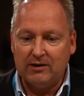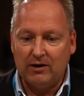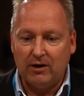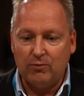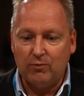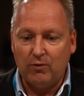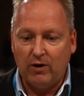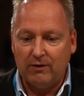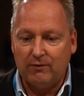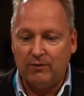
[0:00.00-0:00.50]
you know,
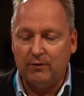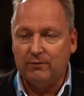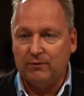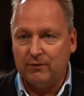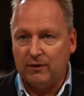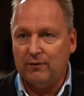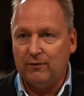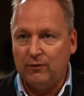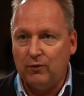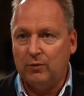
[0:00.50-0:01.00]
right from
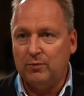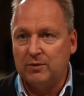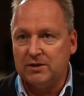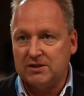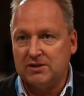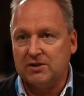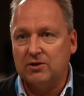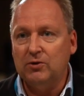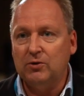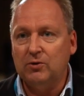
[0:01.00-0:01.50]
fifth form at
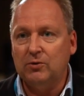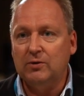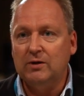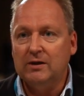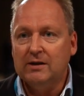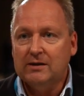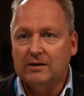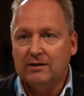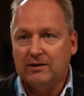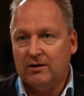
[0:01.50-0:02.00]
school,
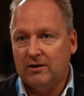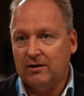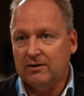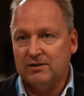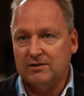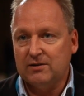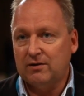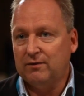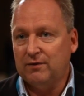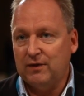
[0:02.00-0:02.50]
you know,
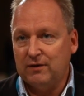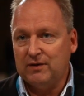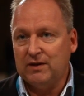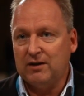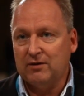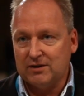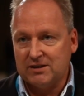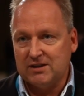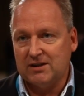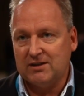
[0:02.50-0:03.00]
sort of
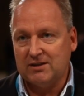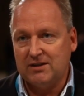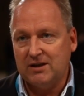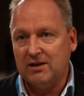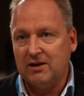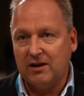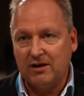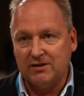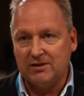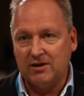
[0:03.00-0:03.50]
15 or
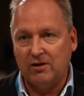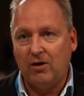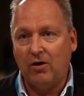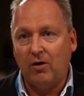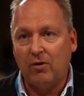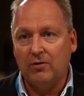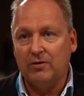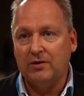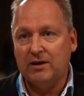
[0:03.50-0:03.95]
16 years old,